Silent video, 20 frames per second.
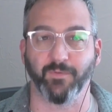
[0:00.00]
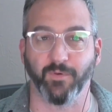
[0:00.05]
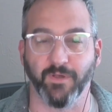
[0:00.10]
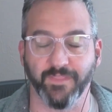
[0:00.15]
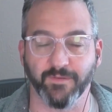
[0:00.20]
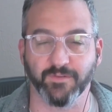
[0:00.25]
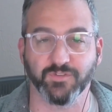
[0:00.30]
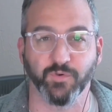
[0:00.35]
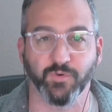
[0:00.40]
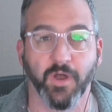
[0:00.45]
wall.
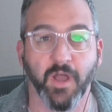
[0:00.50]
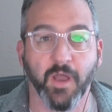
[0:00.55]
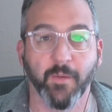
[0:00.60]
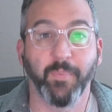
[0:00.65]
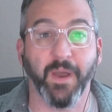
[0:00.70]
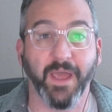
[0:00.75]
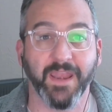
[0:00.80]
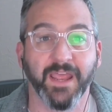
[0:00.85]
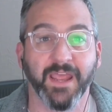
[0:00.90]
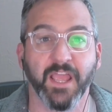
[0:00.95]
That was cool.
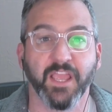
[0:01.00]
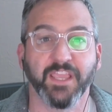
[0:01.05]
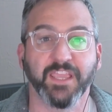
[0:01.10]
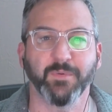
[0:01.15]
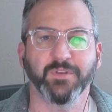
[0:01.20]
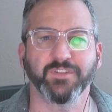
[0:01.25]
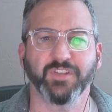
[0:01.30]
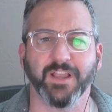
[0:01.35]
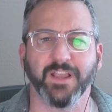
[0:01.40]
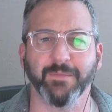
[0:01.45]
But
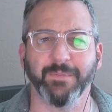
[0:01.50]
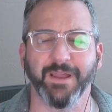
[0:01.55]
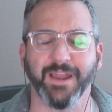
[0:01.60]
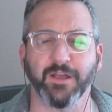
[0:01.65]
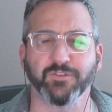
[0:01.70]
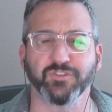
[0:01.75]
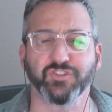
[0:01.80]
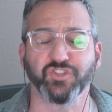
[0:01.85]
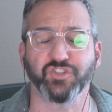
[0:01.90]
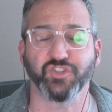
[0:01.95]
can we talk about
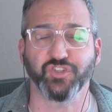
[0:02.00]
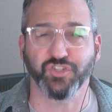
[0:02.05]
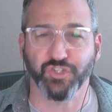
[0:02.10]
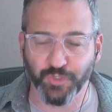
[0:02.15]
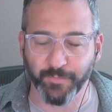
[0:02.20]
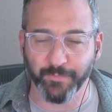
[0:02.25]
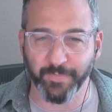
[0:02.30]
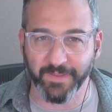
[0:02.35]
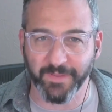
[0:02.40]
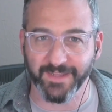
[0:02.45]
how
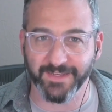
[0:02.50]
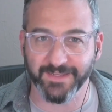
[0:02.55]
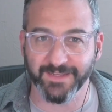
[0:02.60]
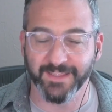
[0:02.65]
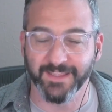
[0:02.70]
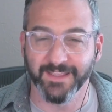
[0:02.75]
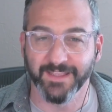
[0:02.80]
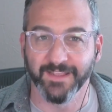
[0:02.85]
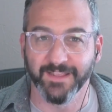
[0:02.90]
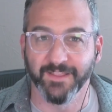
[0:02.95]
stupid